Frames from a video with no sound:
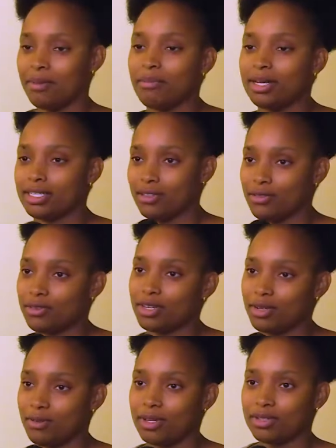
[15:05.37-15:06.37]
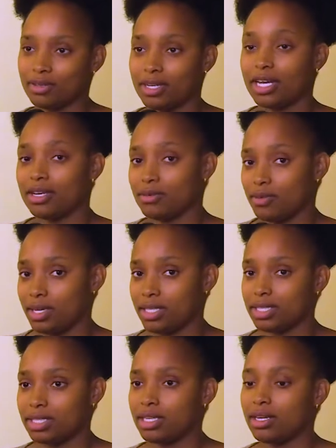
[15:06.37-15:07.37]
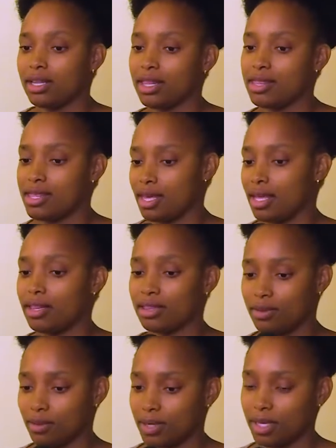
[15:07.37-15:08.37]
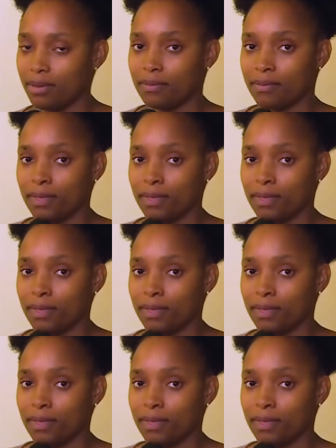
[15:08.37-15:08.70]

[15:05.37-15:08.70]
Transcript: But if you really want to gain weight the healthy way,